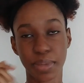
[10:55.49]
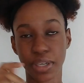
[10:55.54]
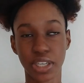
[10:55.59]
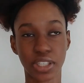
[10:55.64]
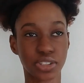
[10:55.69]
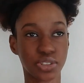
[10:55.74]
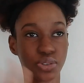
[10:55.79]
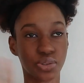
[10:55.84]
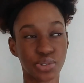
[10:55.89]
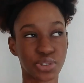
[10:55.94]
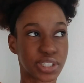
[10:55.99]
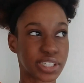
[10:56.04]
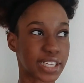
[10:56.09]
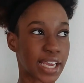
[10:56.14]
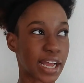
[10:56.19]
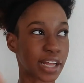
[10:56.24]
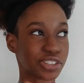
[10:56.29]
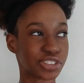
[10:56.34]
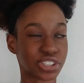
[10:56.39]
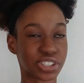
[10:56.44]
because
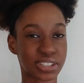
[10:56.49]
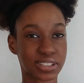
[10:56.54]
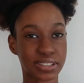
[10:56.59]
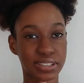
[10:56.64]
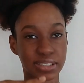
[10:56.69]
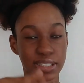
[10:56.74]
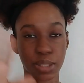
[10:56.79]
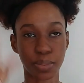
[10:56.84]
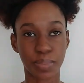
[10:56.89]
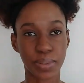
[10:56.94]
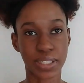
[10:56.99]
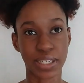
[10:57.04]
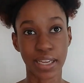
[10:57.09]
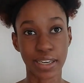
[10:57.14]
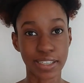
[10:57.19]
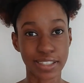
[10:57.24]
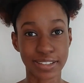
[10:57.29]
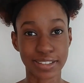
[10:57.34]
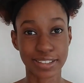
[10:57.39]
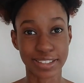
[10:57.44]
usually I'll just slip in
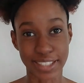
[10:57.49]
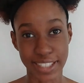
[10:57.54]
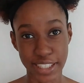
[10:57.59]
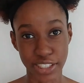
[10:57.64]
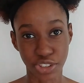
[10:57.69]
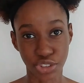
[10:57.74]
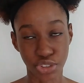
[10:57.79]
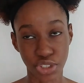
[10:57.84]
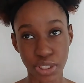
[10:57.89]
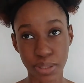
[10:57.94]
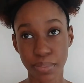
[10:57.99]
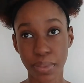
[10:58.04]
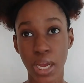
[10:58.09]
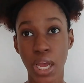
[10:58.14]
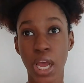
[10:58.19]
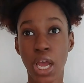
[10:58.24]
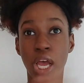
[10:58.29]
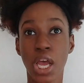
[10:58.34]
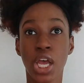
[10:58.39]
a little daydream.